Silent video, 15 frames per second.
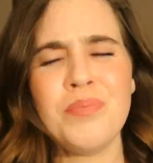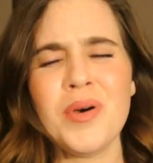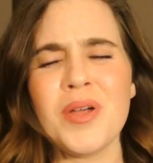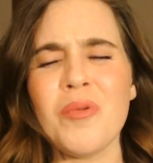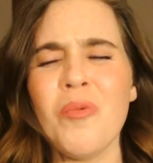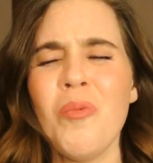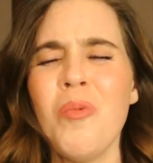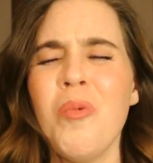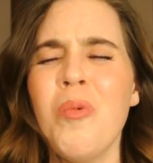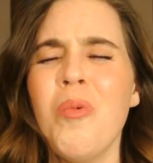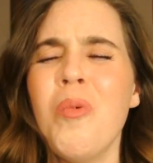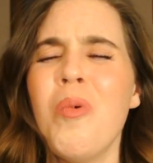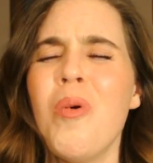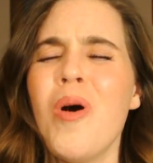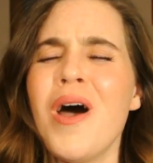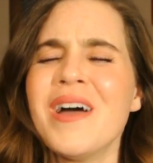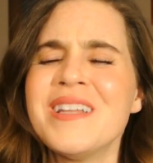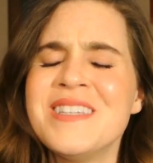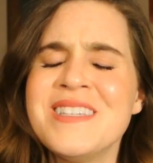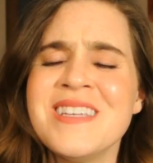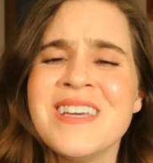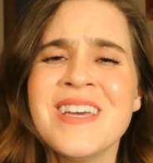But
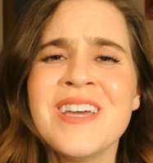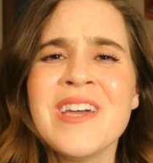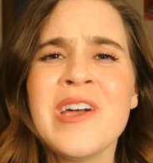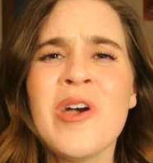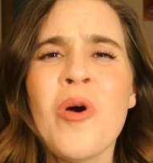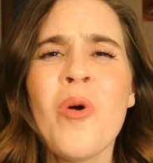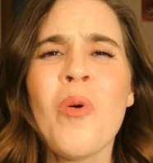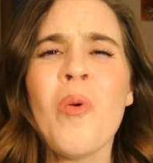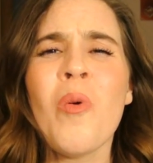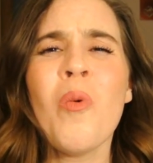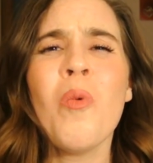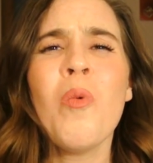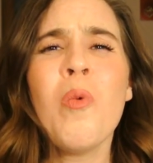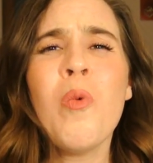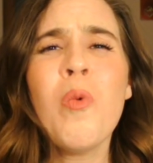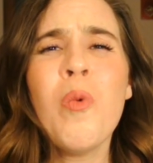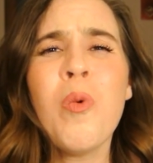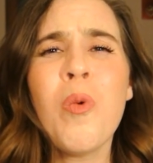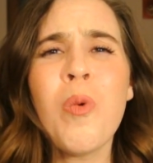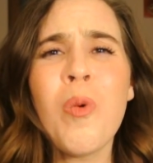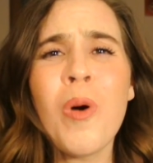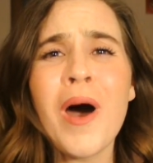what?
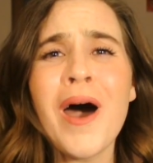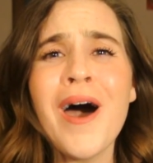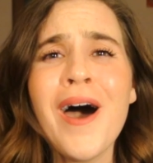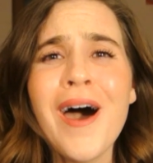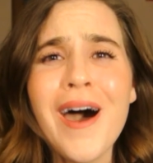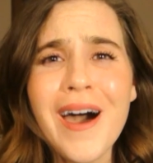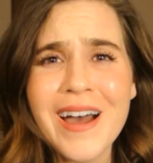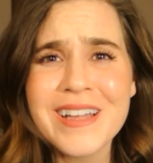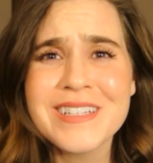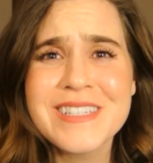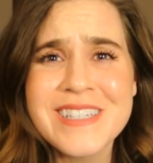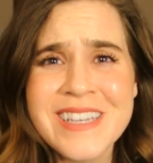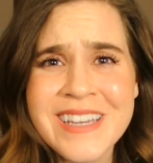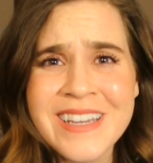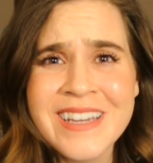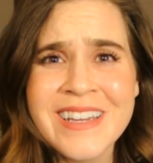What?